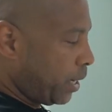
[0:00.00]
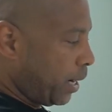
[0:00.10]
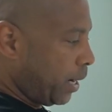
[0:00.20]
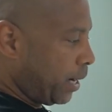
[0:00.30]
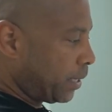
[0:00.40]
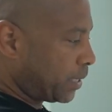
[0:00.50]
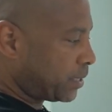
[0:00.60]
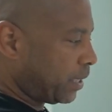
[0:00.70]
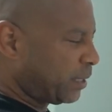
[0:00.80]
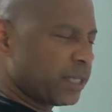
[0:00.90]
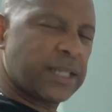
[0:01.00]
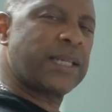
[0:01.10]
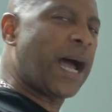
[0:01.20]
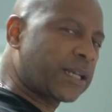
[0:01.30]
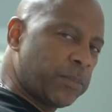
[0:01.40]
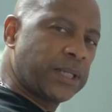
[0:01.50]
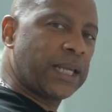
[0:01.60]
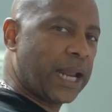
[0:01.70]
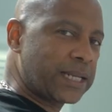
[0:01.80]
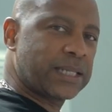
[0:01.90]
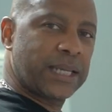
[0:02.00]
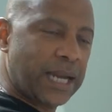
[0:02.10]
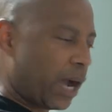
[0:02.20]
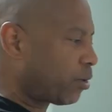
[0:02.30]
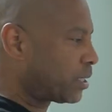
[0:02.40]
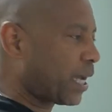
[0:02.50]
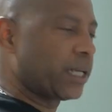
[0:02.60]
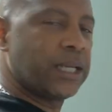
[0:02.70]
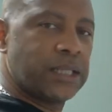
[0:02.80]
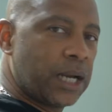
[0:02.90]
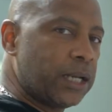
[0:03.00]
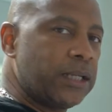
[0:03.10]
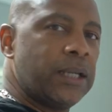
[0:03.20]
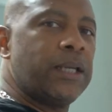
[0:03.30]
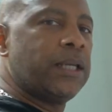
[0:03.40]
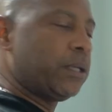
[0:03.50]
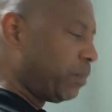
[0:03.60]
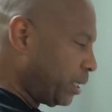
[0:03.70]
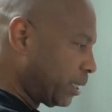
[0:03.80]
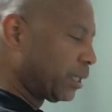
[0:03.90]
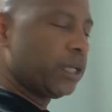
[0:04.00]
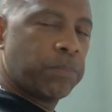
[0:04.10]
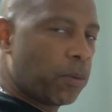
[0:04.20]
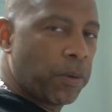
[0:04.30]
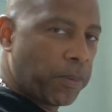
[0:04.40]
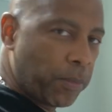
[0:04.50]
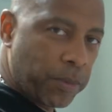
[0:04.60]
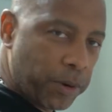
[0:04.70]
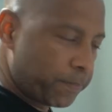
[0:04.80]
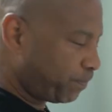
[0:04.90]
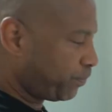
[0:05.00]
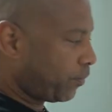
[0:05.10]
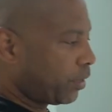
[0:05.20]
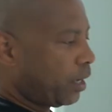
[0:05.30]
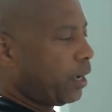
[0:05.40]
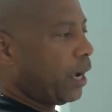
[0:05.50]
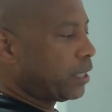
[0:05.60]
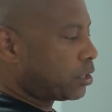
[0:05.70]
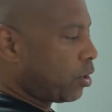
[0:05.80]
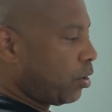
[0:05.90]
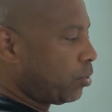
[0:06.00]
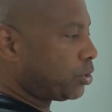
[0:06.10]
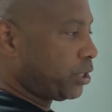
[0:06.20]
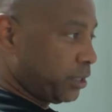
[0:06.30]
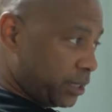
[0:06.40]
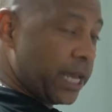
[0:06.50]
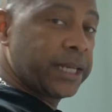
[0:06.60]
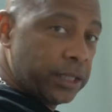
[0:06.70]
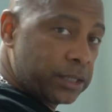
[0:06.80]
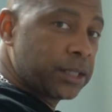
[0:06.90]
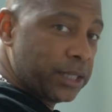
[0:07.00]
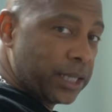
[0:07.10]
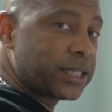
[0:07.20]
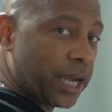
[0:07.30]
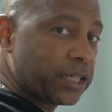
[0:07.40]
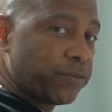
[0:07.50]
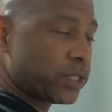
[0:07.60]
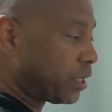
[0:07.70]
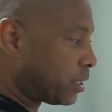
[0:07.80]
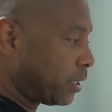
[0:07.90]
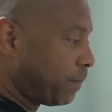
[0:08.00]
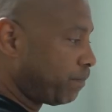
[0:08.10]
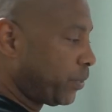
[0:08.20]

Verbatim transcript: And I said, there's a document that has to get out. It's got to get done immediately. Boom, boom, boom, boom, boom. And so she said it to the executive assistant